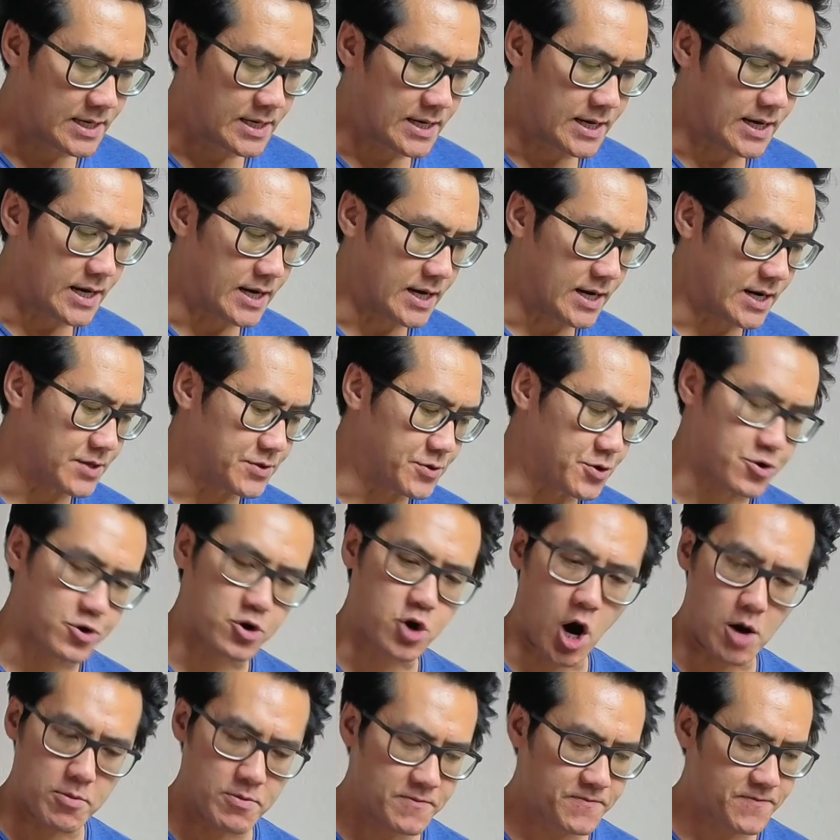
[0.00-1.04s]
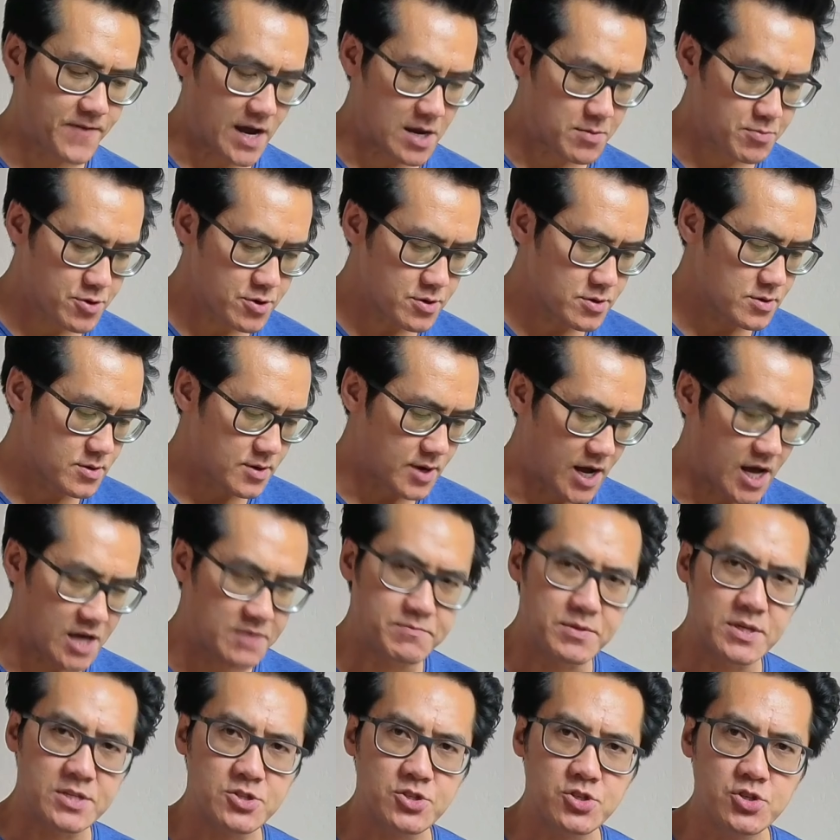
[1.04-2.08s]
They're carbon fiber. I've
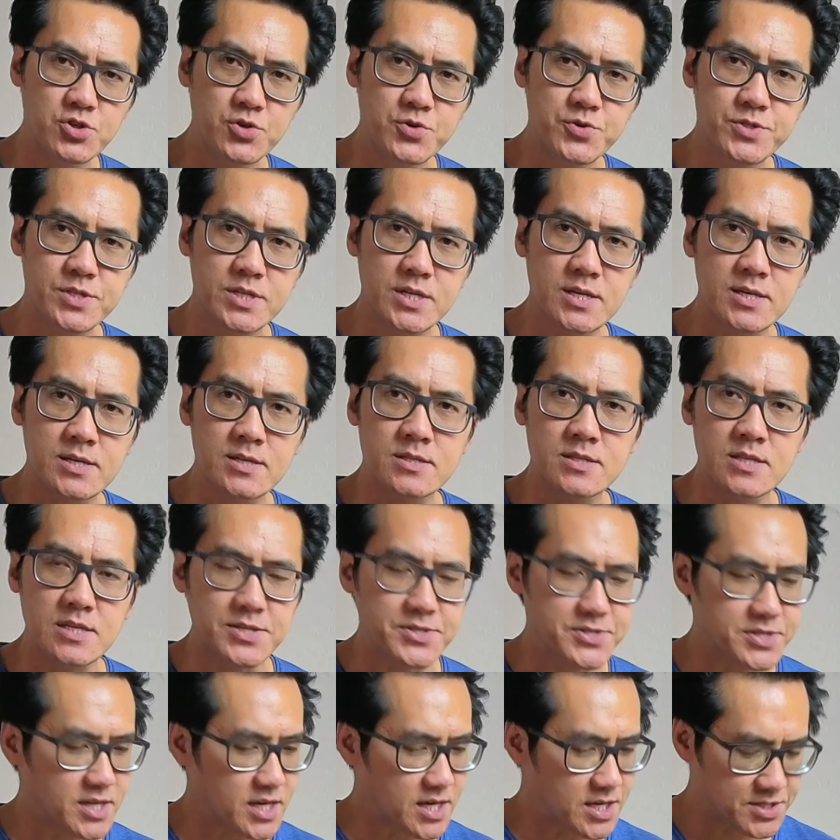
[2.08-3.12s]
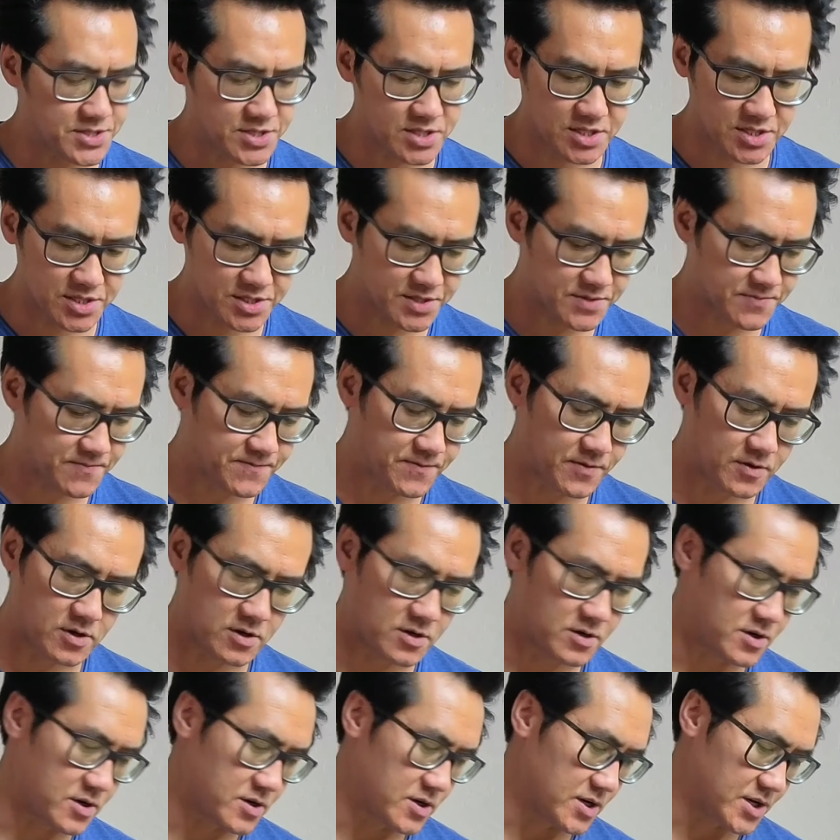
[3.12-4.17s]
been using these cases
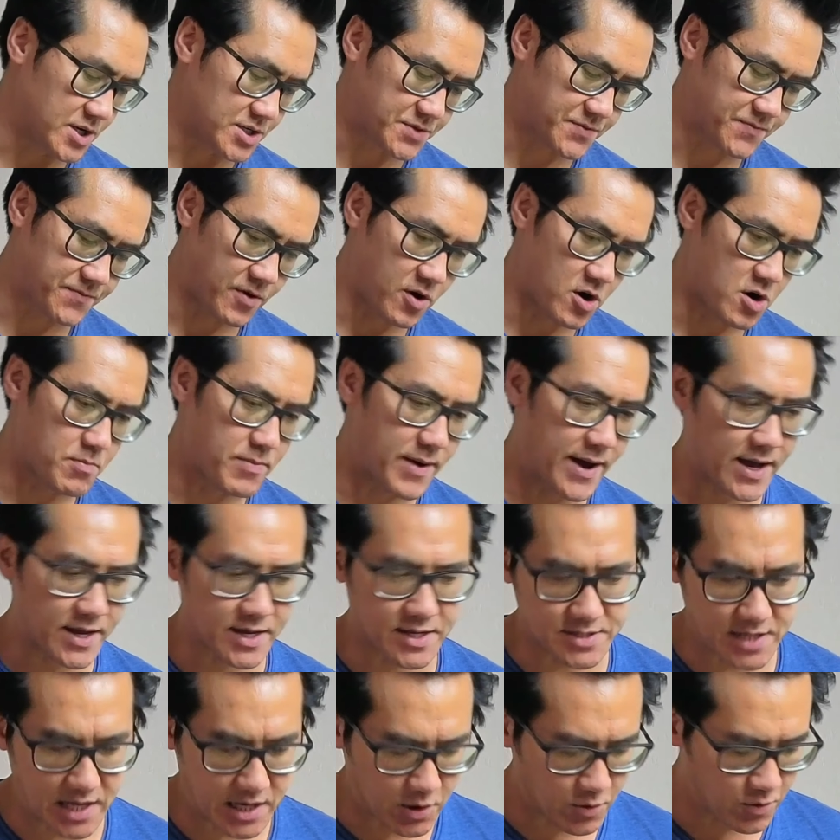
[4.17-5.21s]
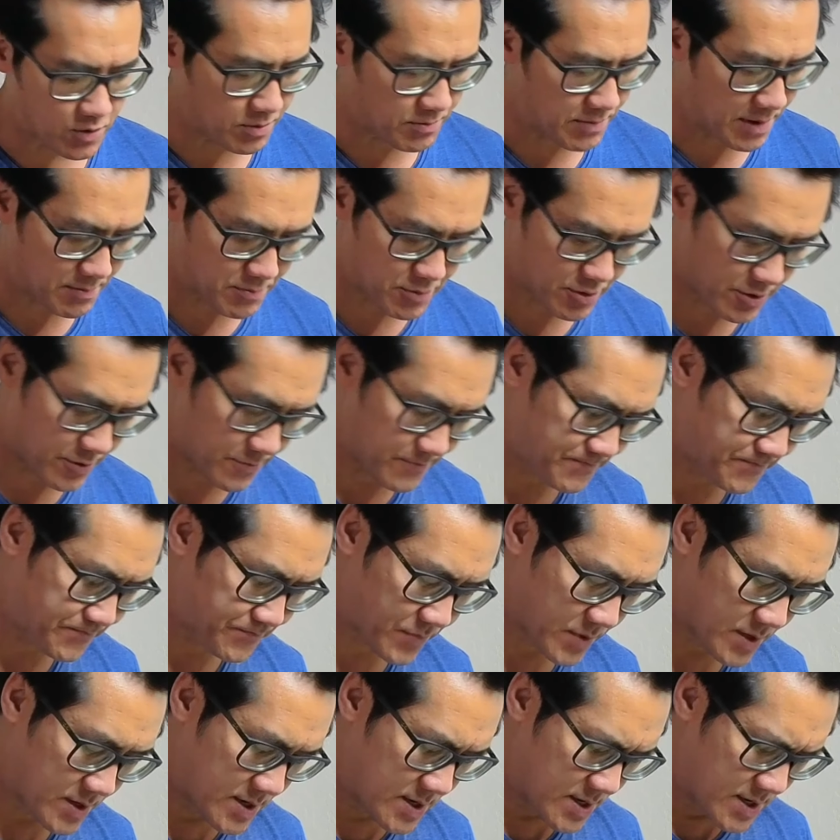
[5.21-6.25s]
for as far back as I can remember.
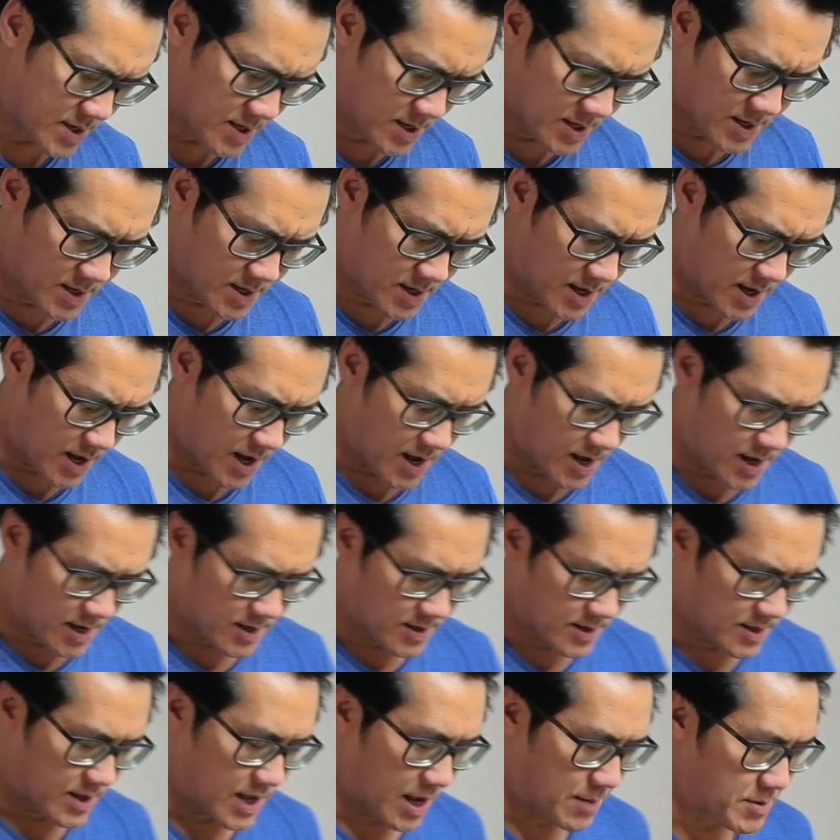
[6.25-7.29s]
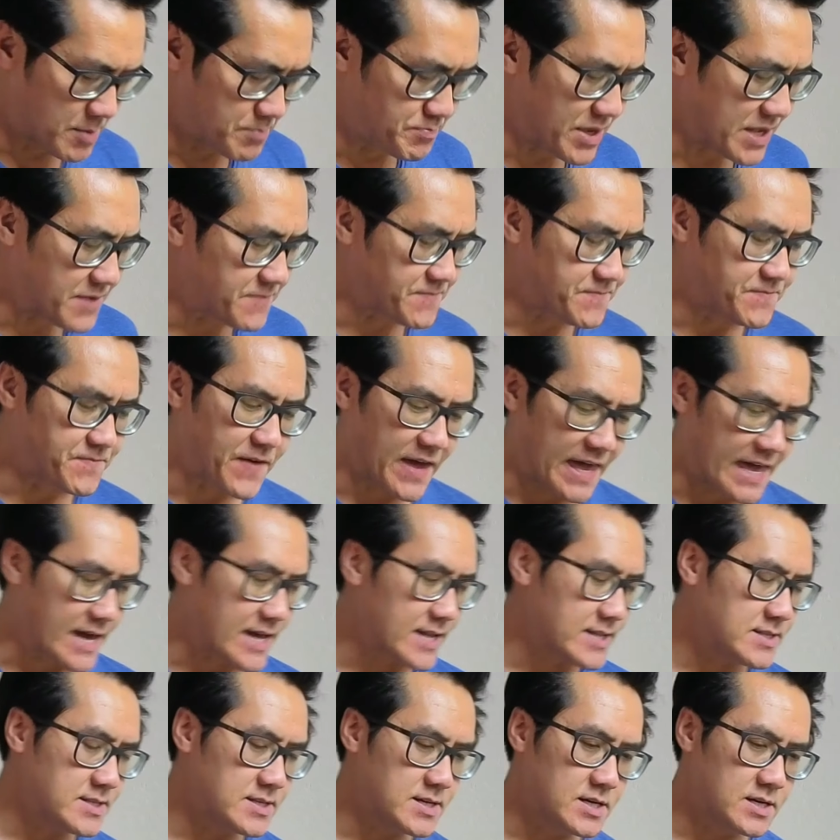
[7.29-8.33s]
I'm a big
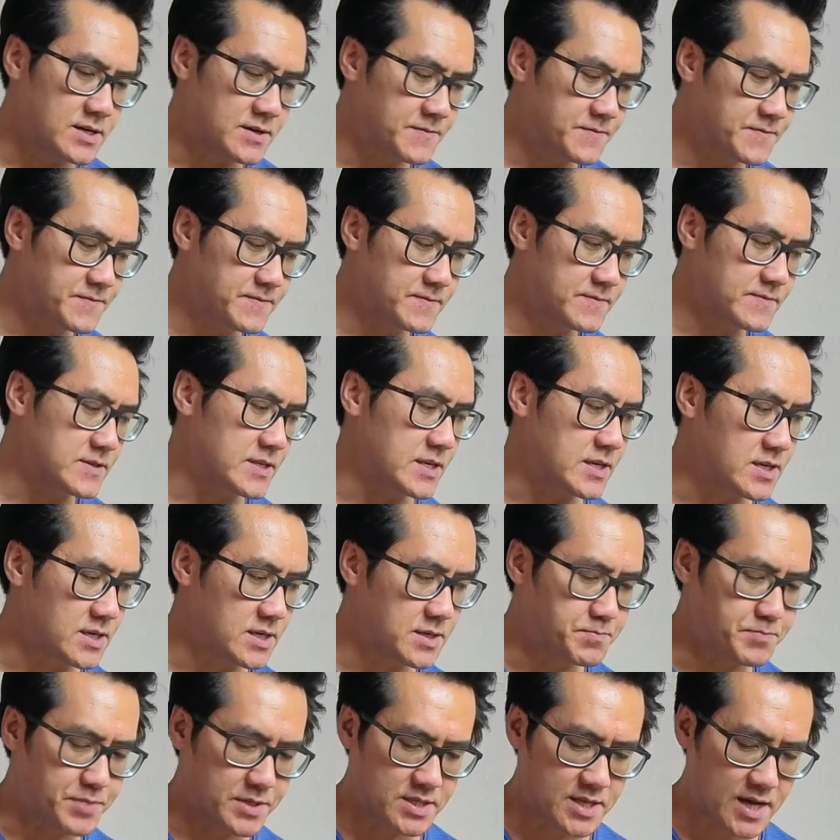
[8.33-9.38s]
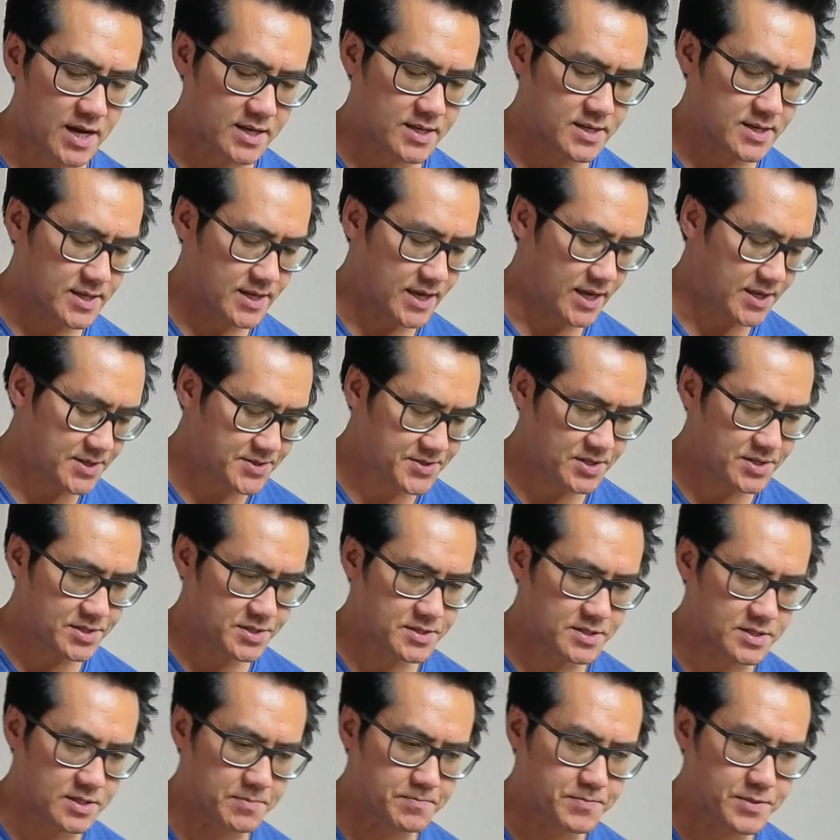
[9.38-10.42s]
fan of the Pitaka cases
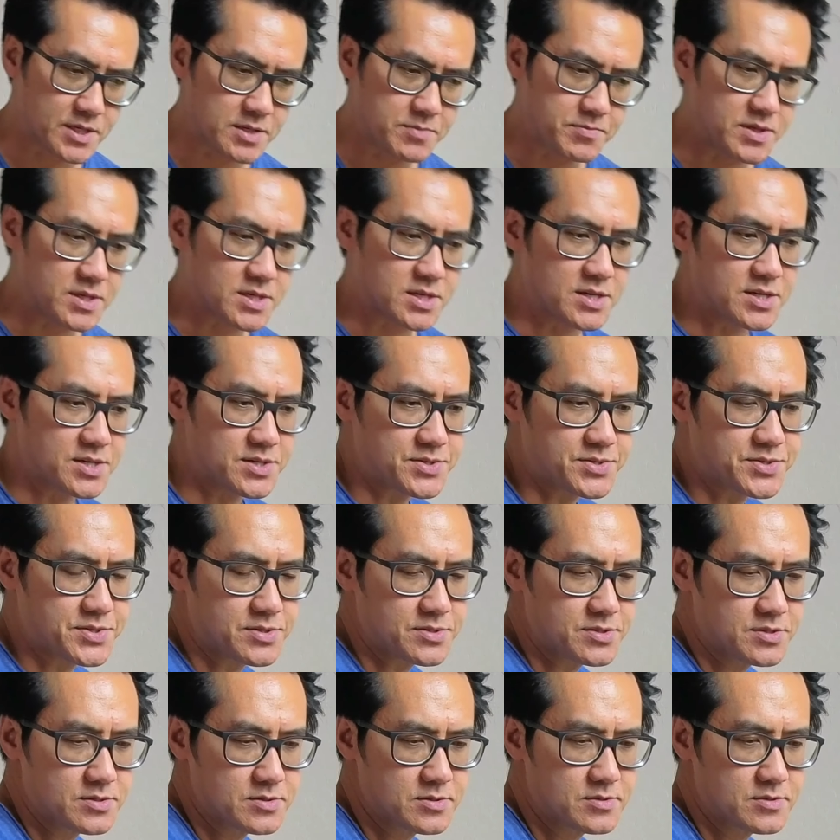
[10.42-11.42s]
simply because,